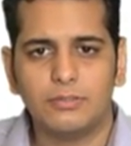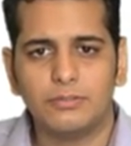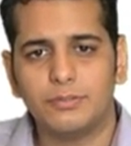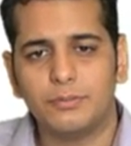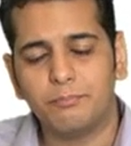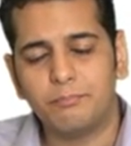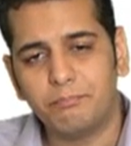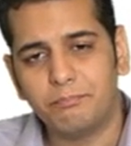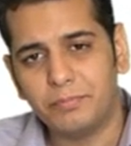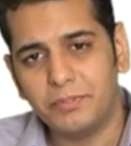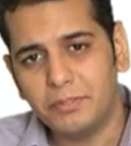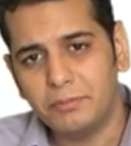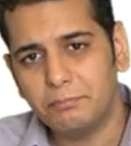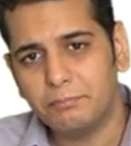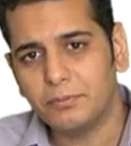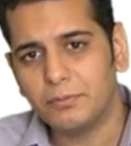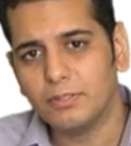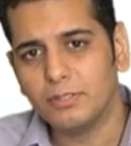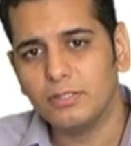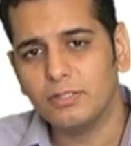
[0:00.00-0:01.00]
the
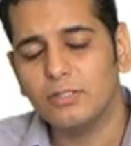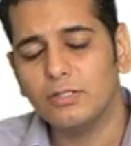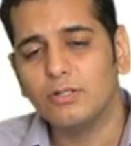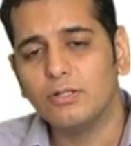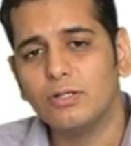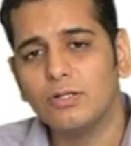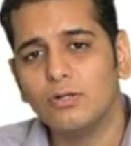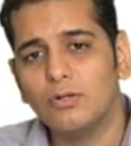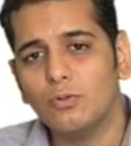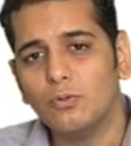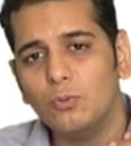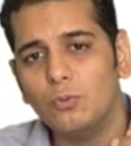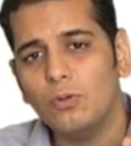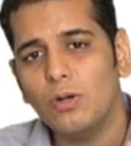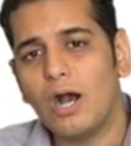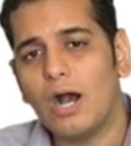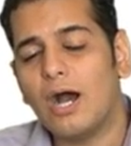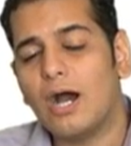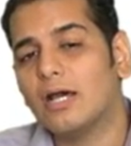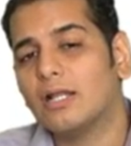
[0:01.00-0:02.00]
people
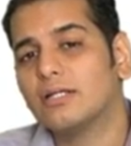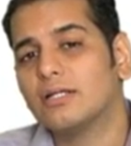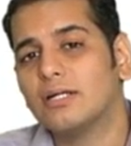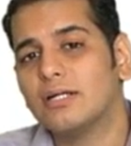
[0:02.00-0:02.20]
who are